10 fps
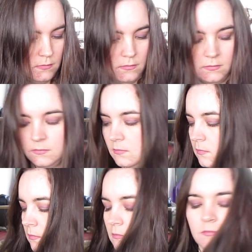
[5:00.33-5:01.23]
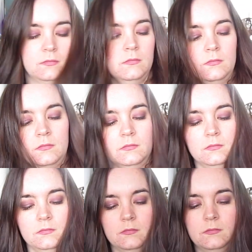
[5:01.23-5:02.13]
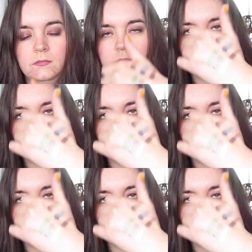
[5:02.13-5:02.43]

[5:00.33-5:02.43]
(no one is talking)